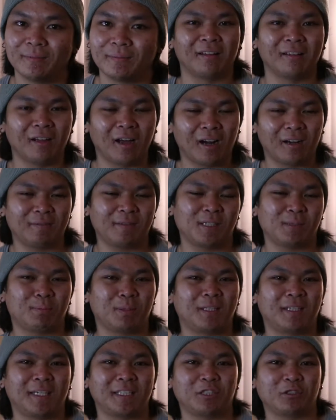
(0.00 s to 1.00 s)
A lot of his
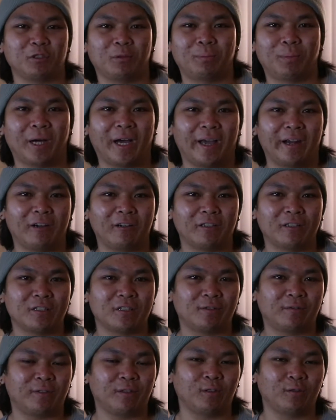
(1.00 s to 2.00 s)
potential
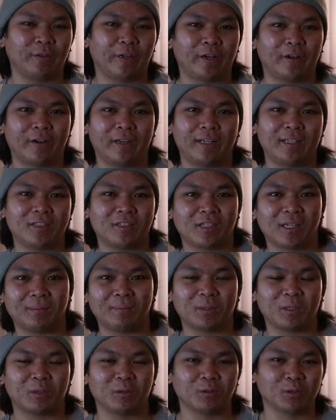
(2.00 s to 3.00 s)
buyers feel very
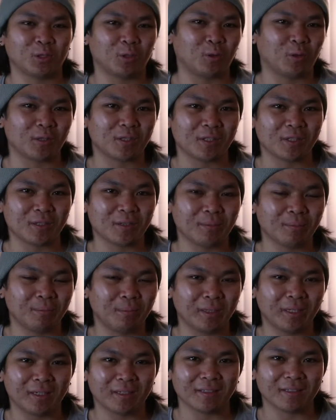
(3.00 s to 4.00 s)
skeptical towards him
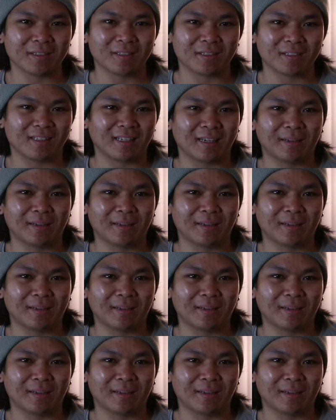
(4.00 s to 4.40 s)
because,